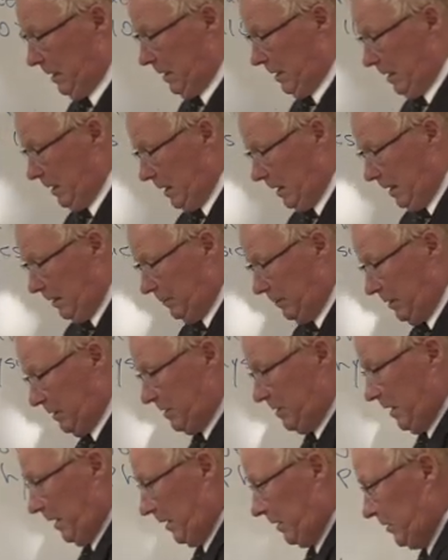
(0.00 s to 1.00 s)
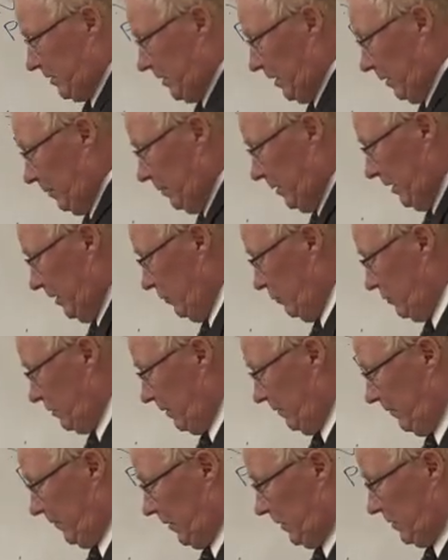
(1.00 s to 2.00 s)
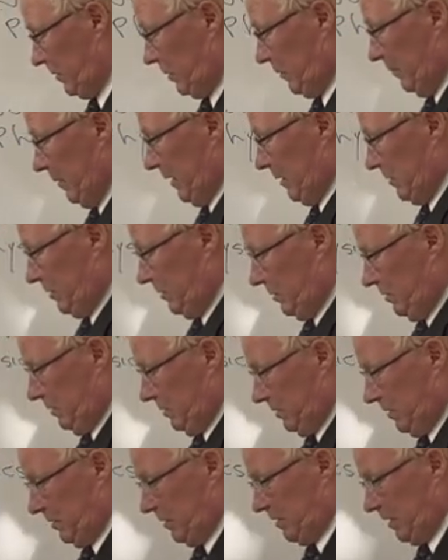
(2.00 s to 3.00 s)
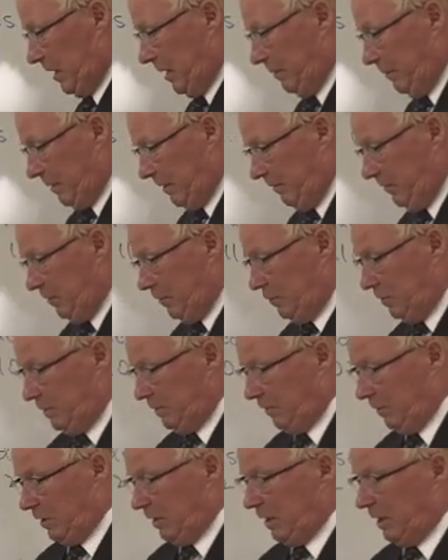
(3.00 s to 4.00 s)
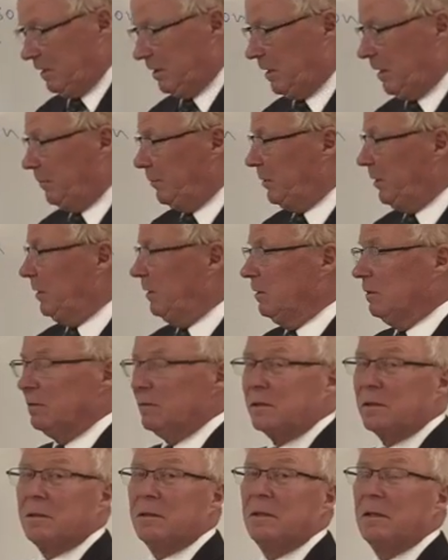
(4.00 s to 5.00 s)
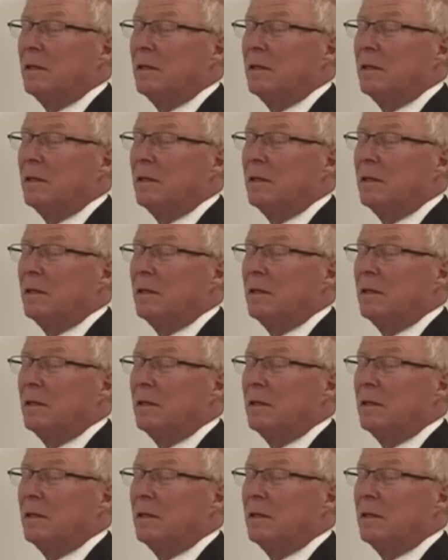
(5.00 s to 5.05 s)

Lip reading: The text I'll be using for this semester is the same I've used for the last couple of years.